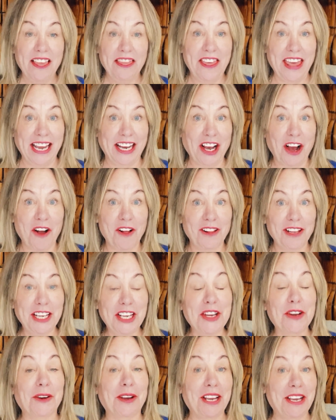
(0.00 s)
They call
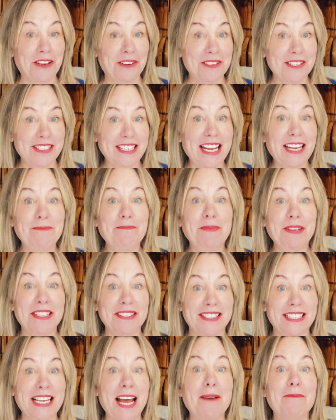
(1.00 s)
it your Interstate Pit
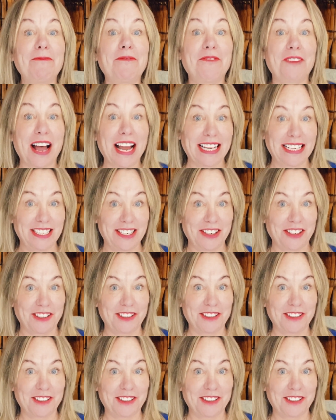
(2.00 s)
Stop Finder.